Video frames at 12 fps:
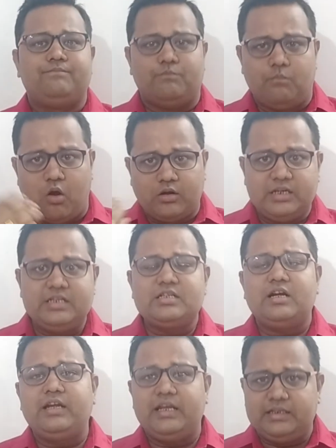
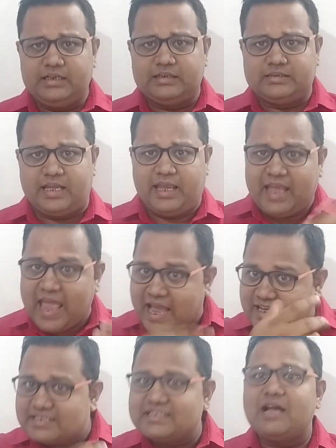Monitoring the thing,
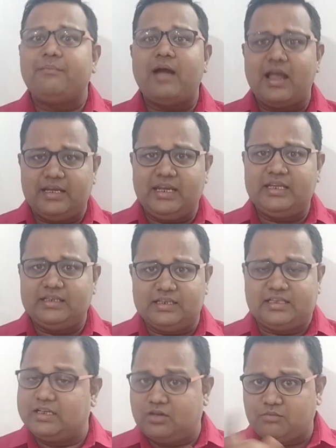examining
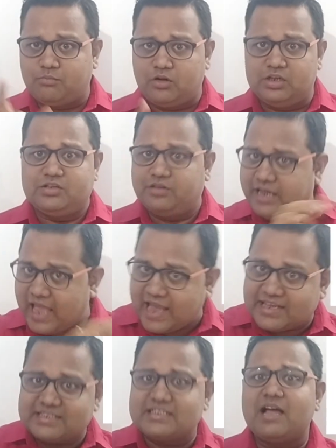the thing, not monitoring,
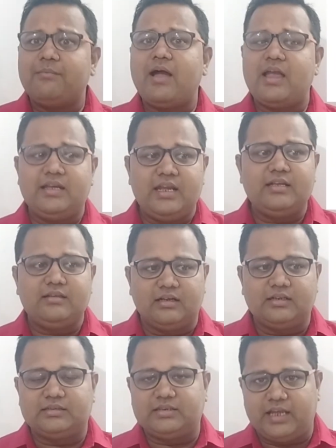examining
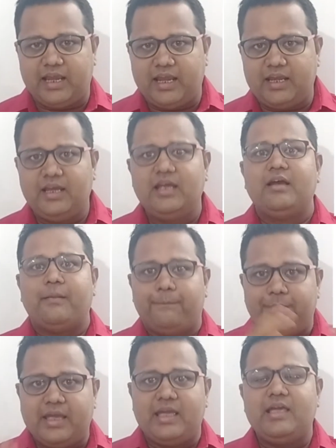the thing
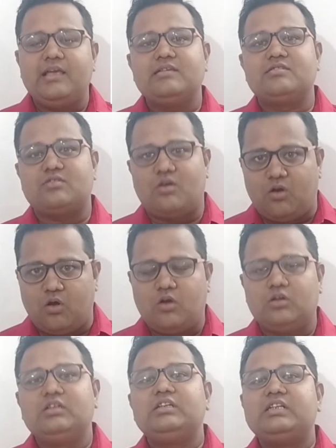based
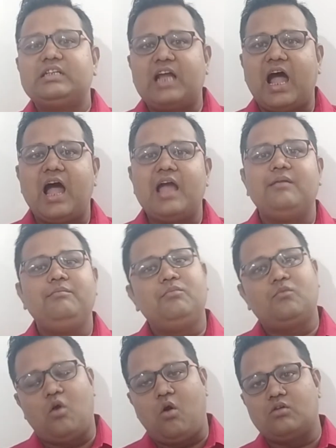on
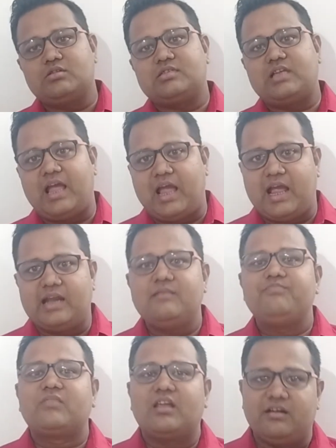time, cost
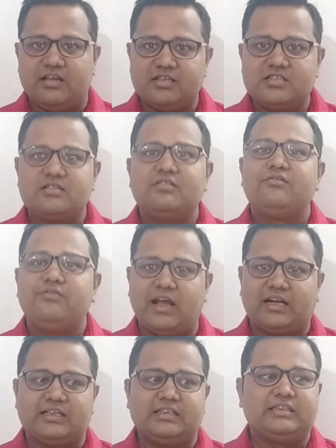and risk
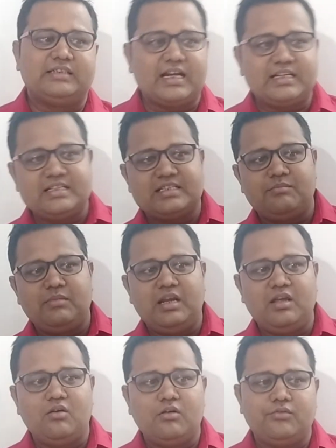factor. That is the
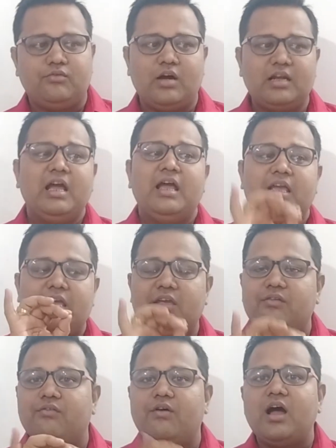meaning of what?
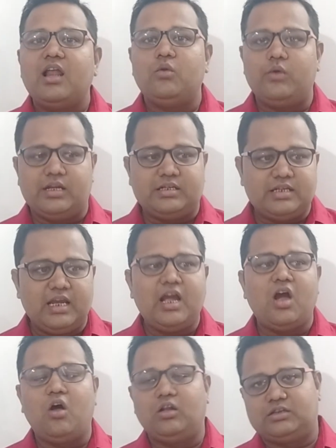
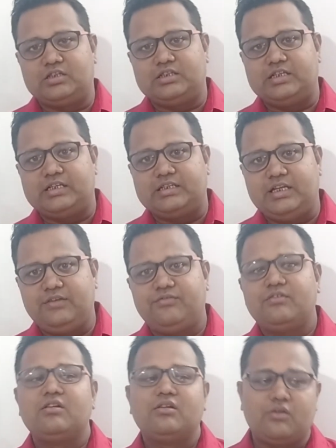Evaluating
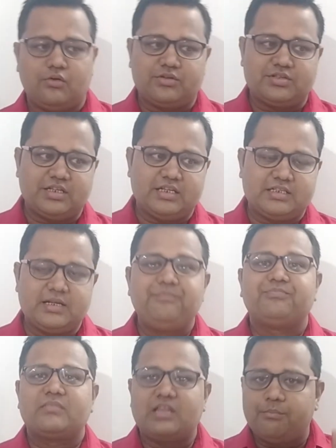alternative courses.
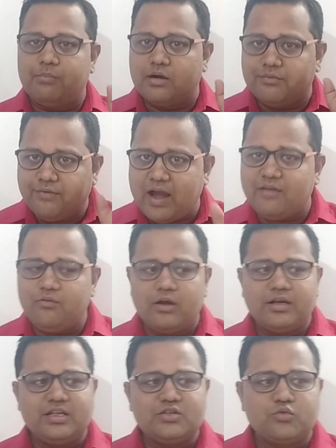Number 5
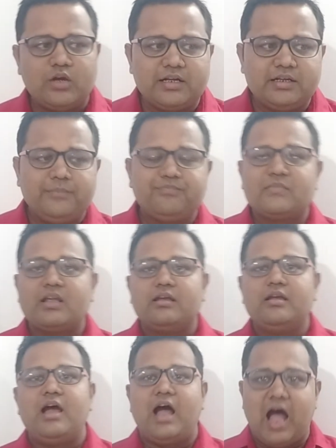one is what?
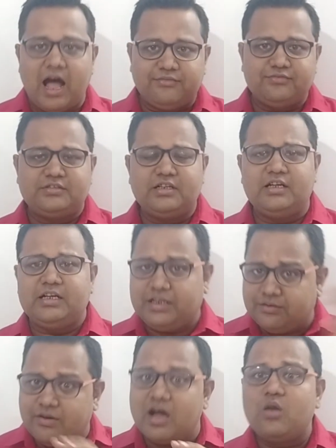After
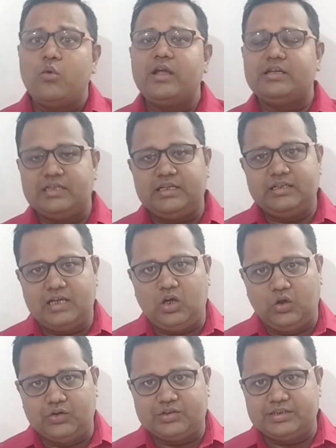evaluating the
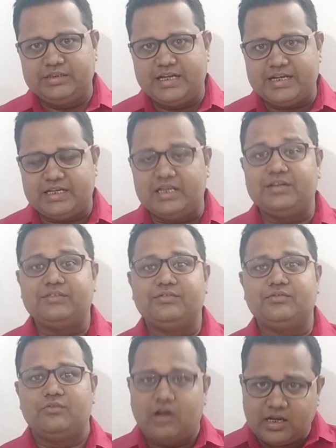
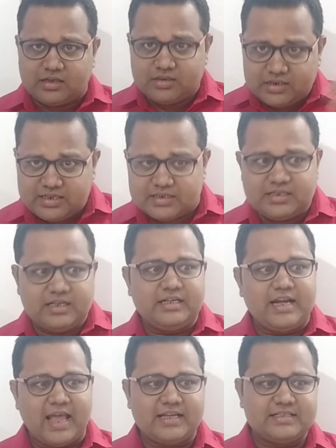alternative, what is the
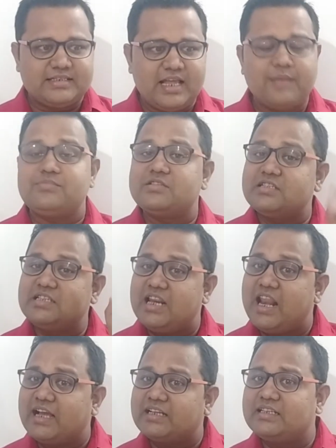next step?
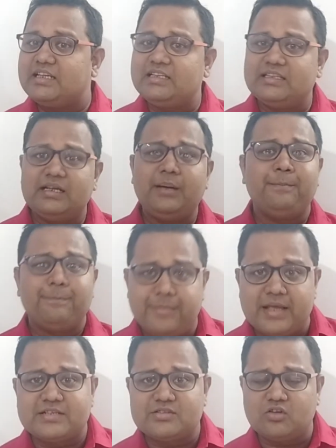Selecting the
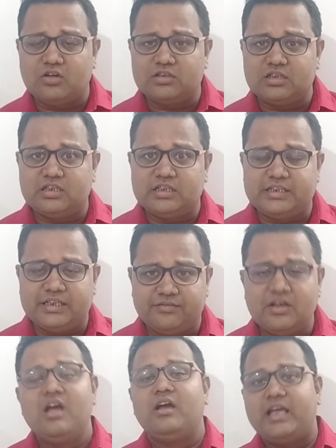best alternative.
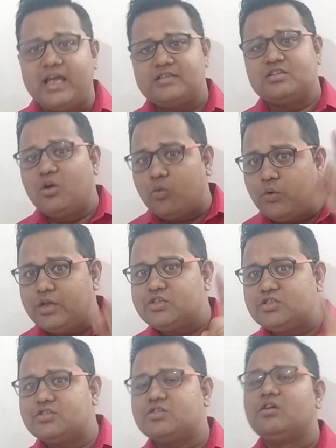Yes,
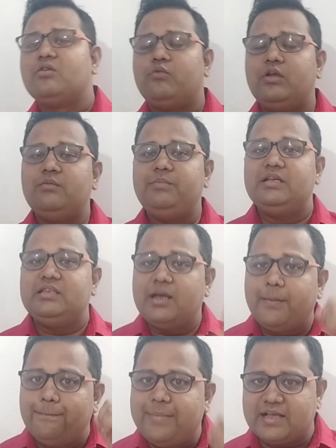which will be
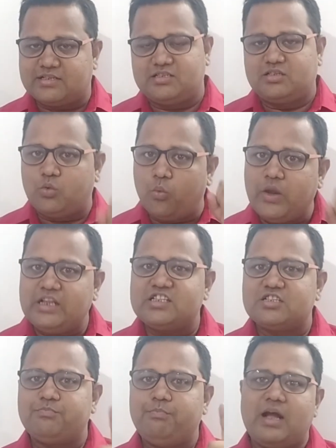the best,
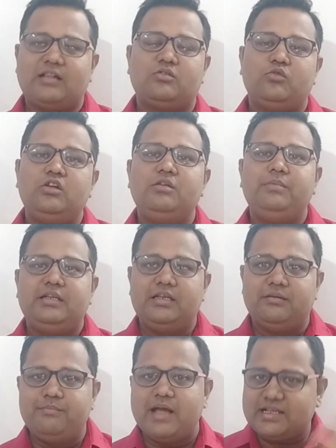which path will be
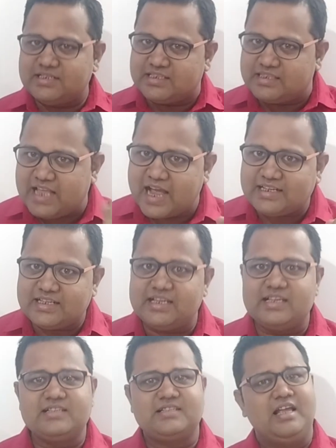the best, that
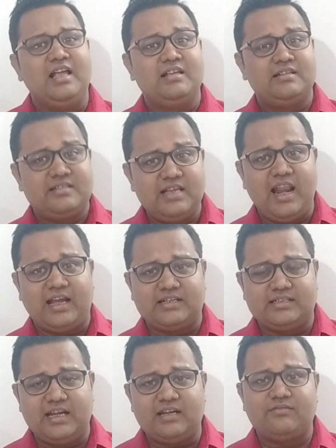is
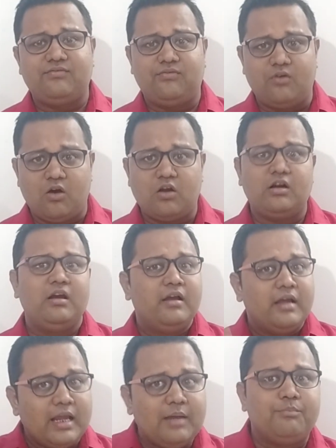selected for
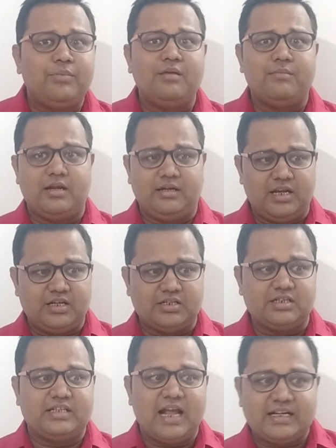
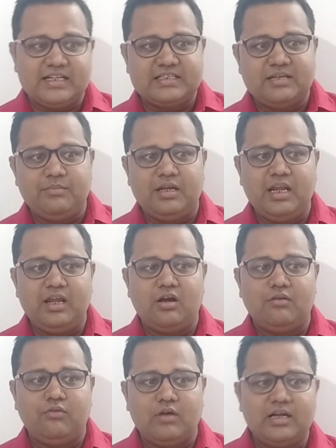implementation. That is the meaning
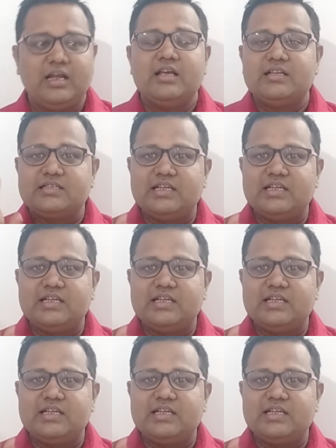of what?